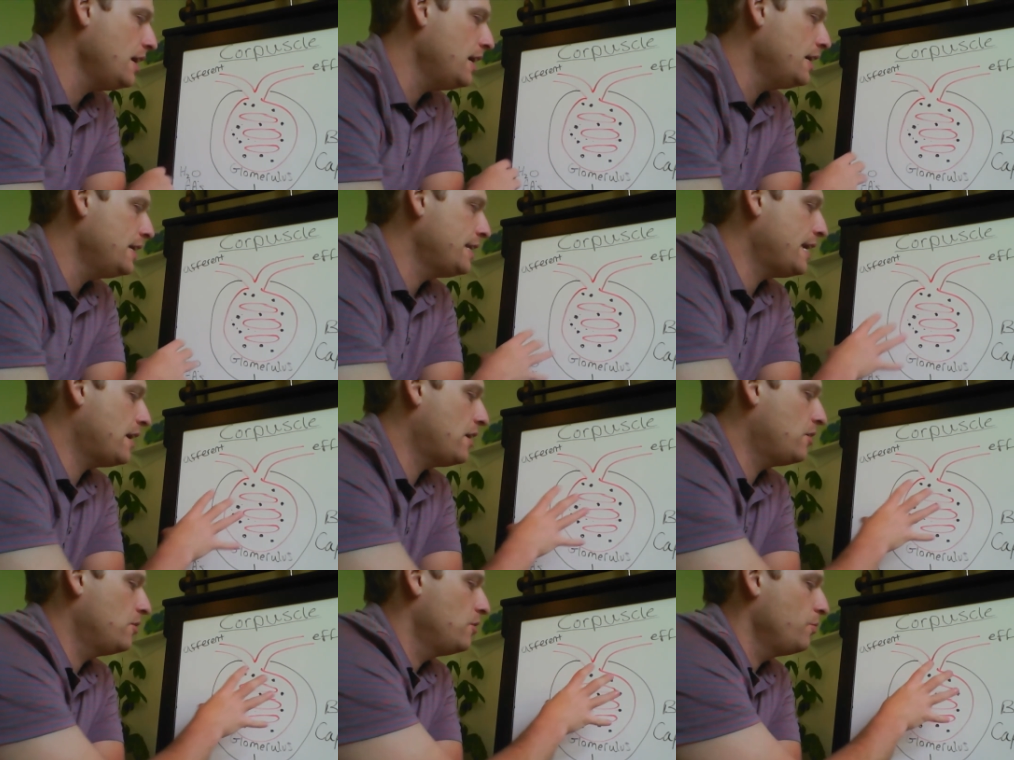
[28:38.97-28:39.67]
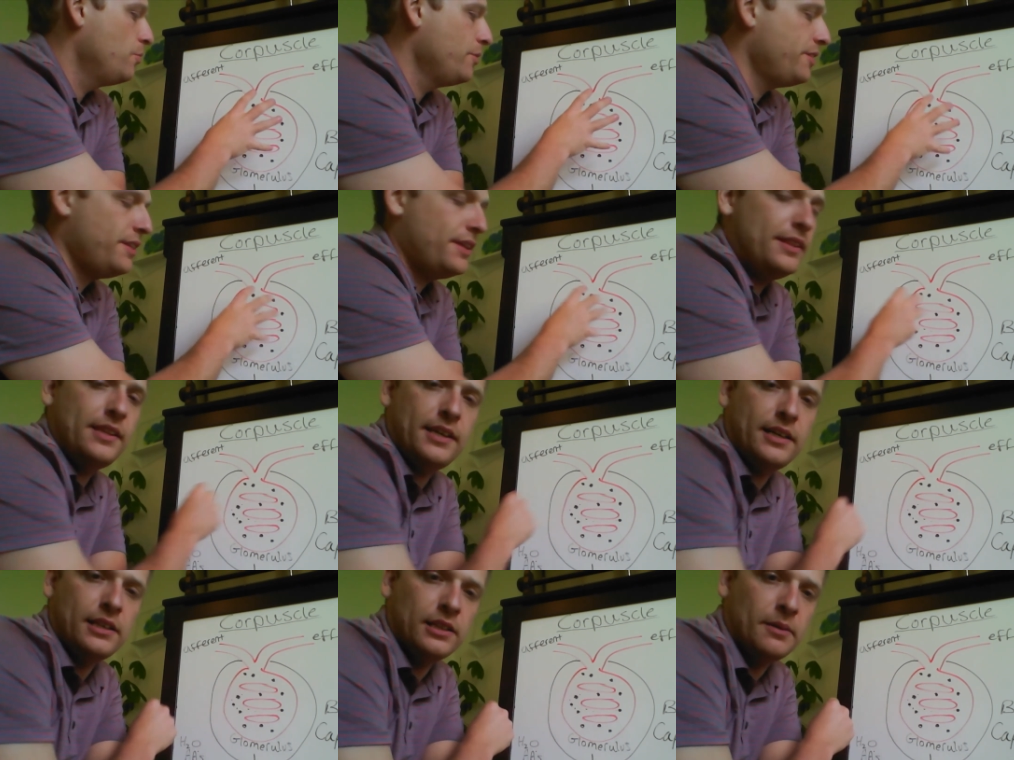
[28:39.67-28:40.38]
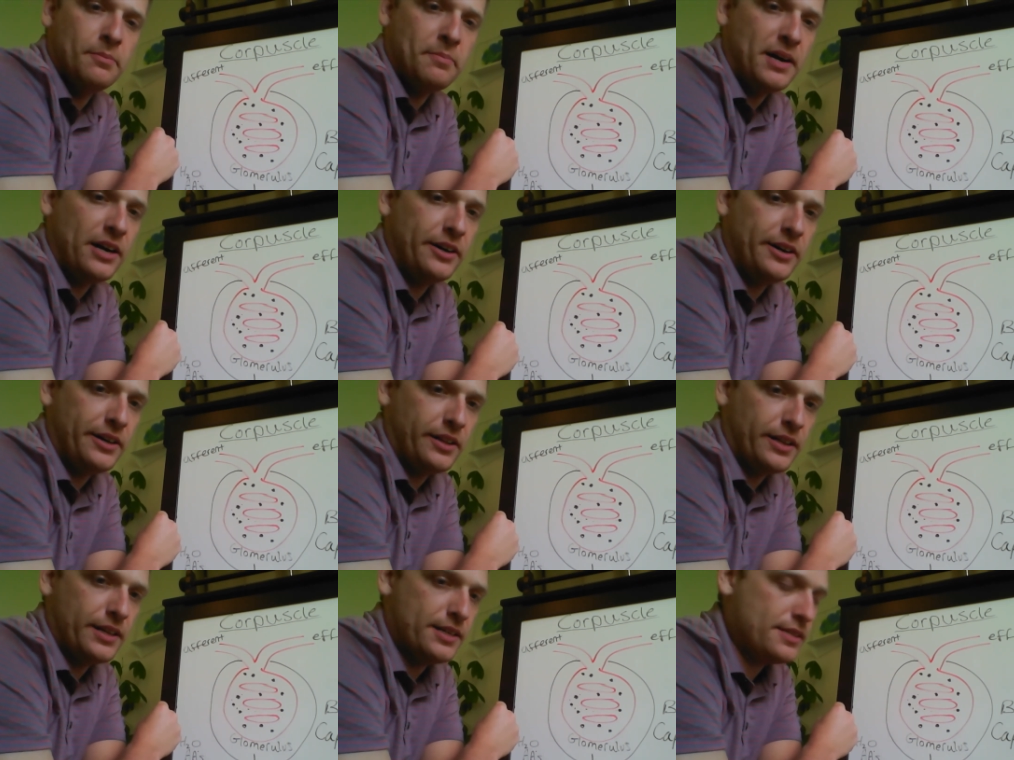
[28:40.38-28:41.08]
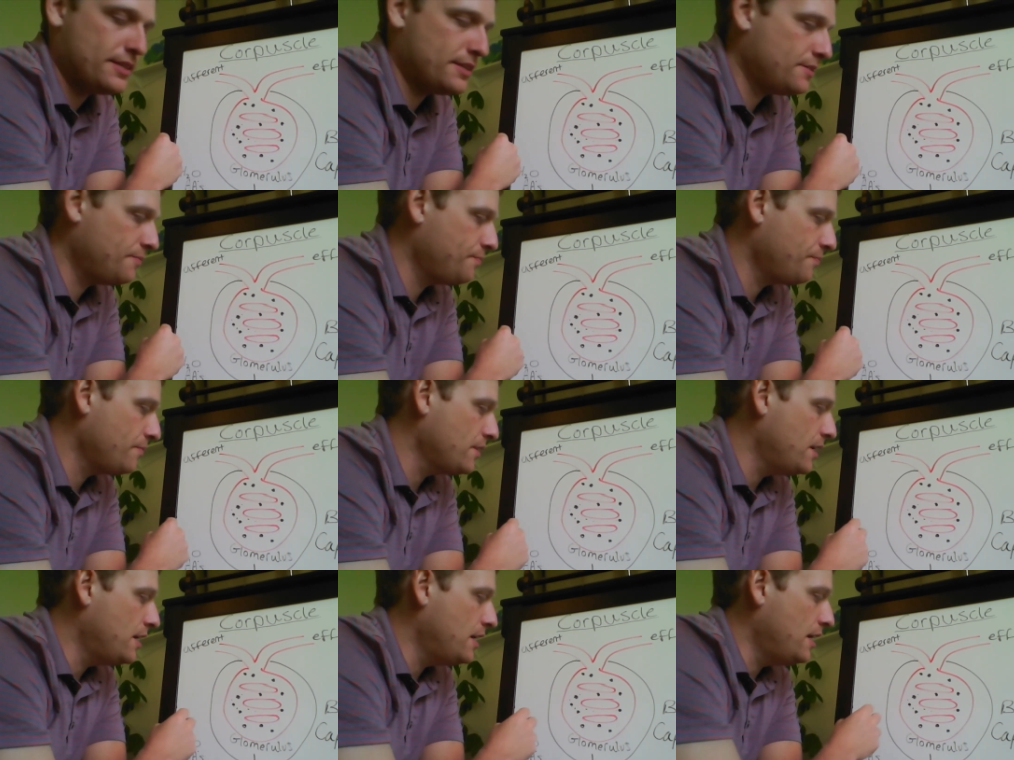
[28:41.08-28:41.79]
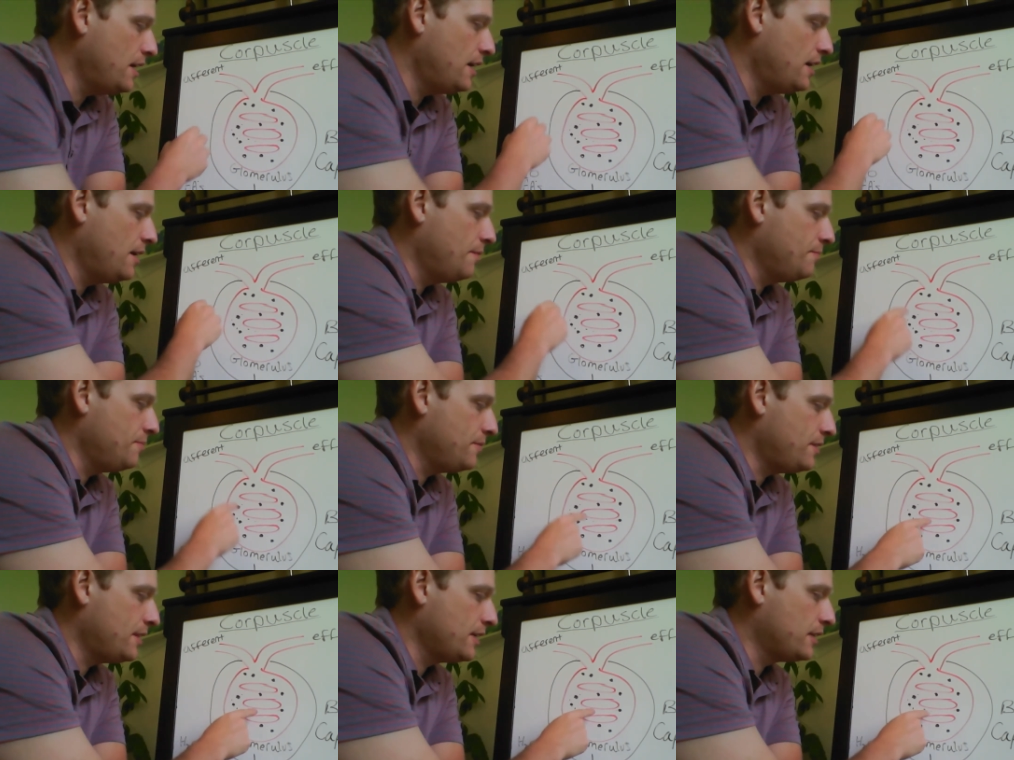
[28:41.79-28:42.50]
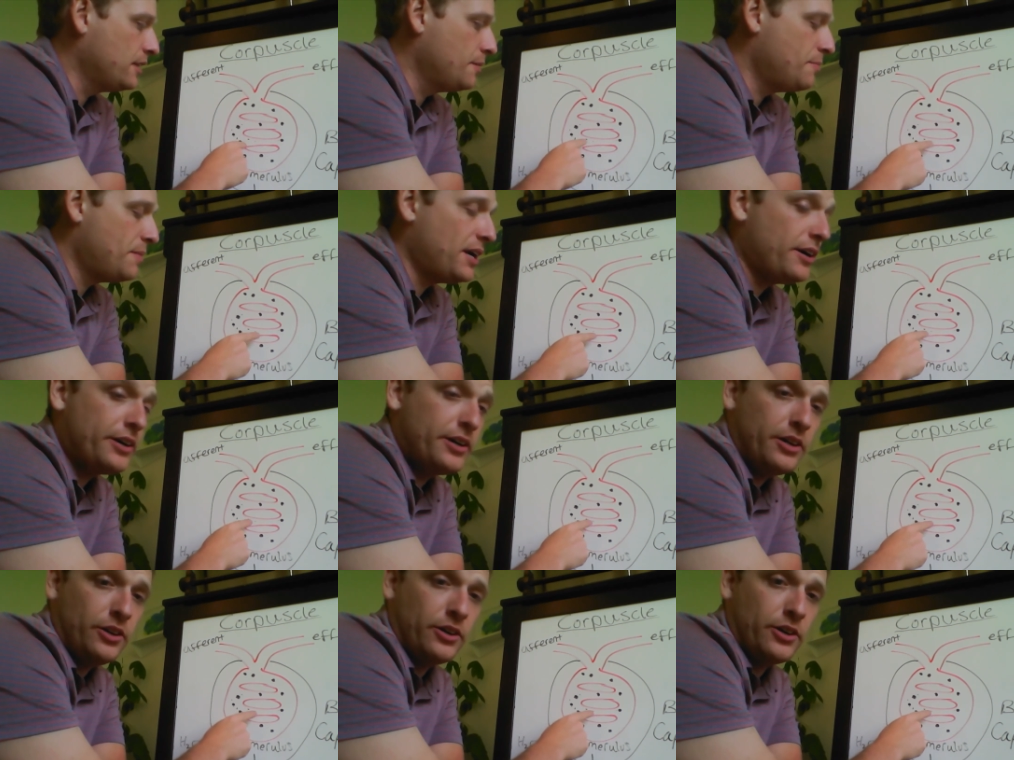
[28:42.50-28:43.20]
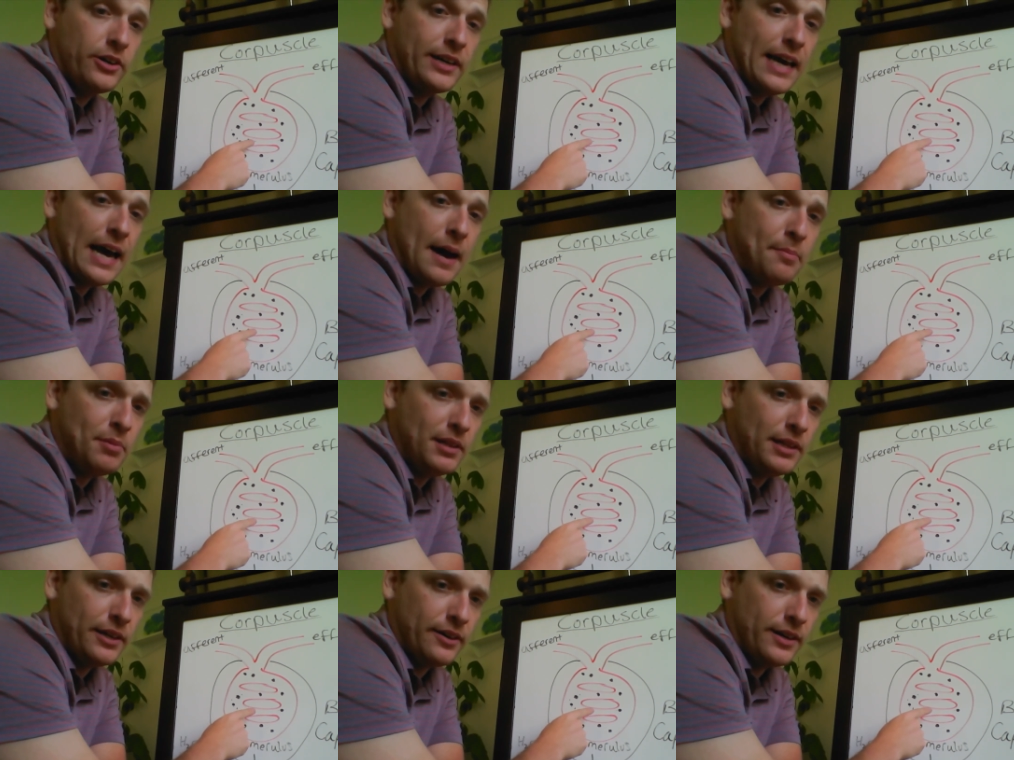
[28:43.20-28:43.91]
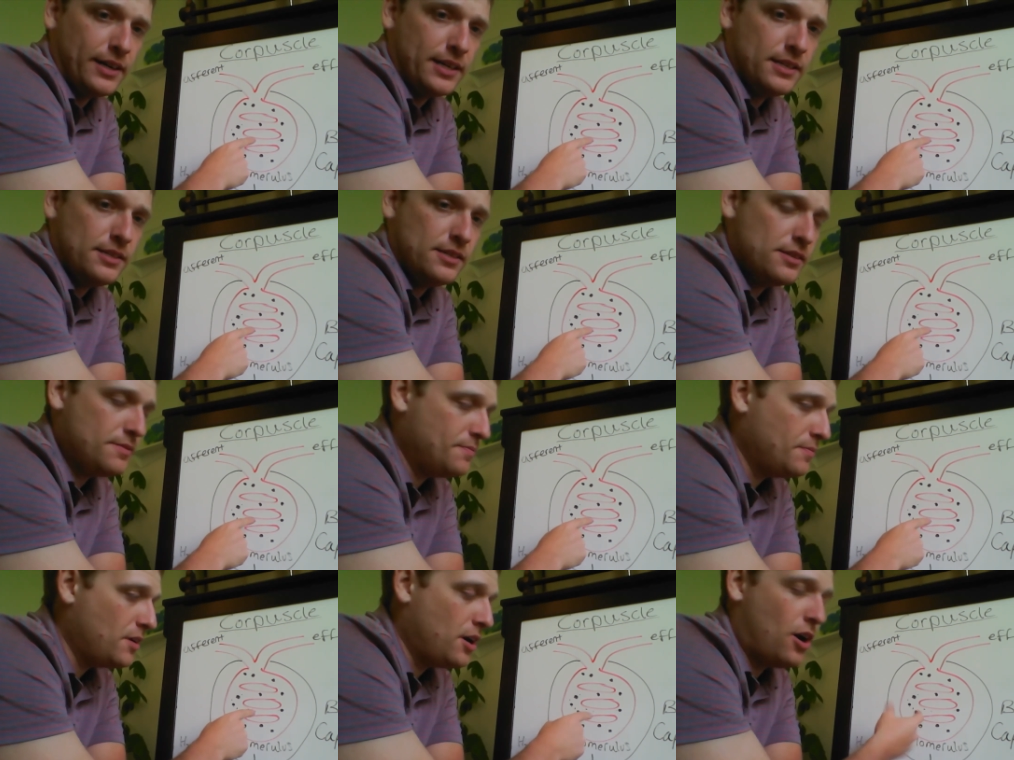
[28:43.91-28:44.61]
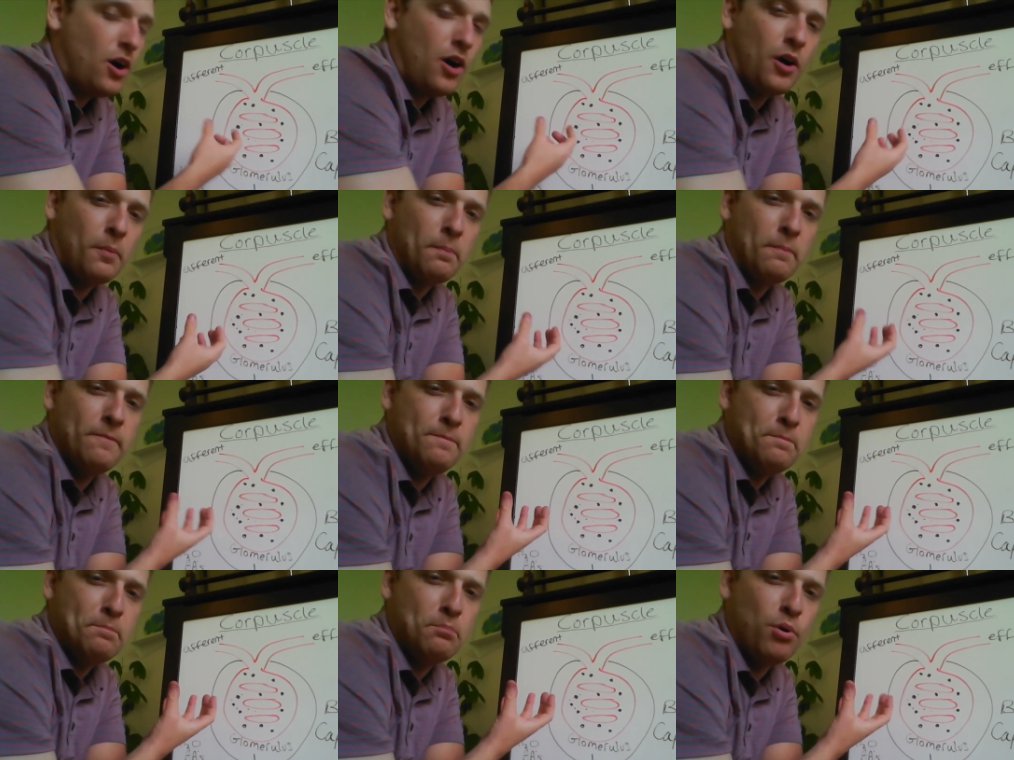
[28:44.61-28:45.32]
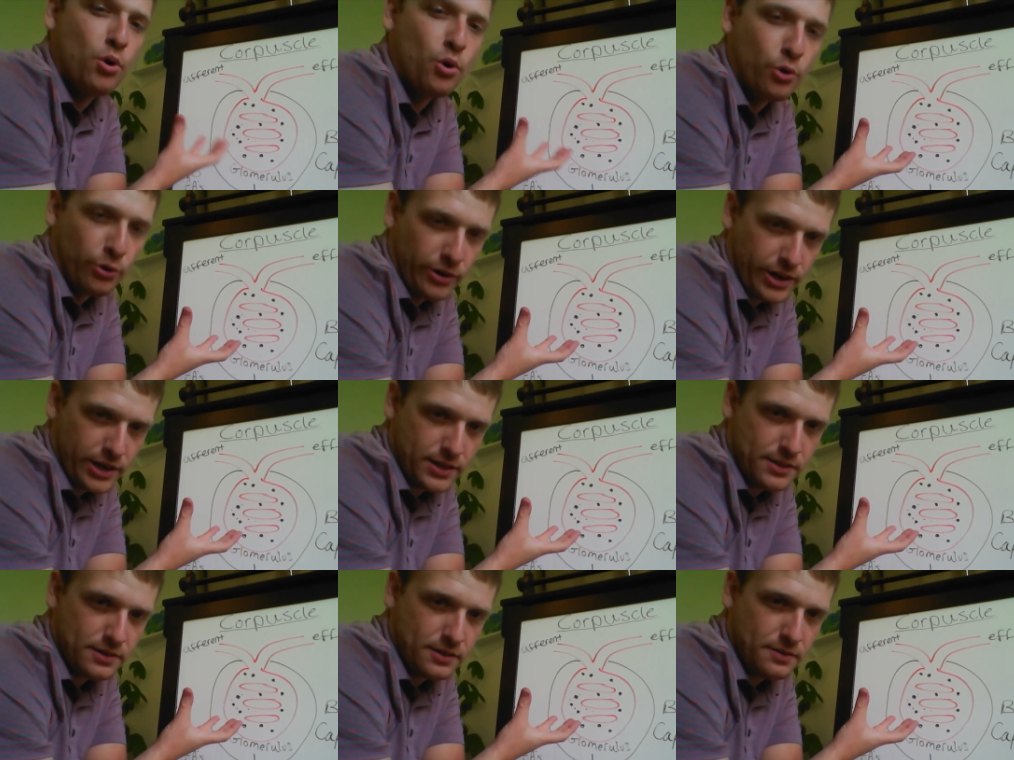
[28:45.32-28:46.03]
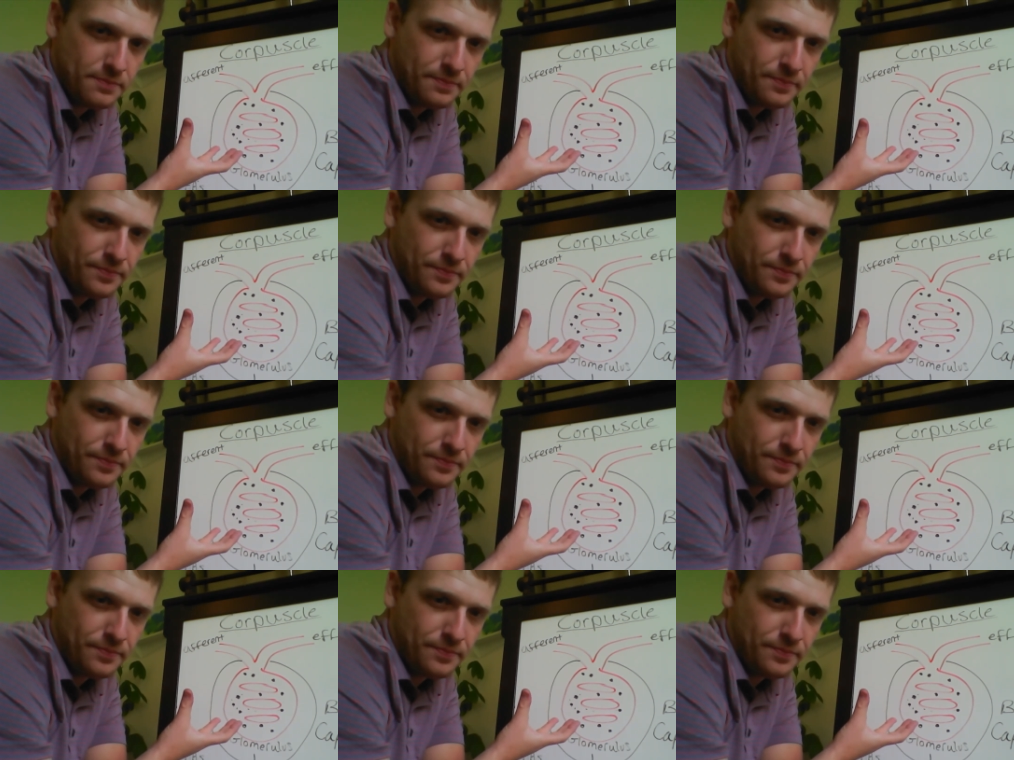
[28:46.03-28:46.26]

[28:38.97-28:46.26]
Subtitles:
Now, within the glomerulus, the glomerular capillaries are porous.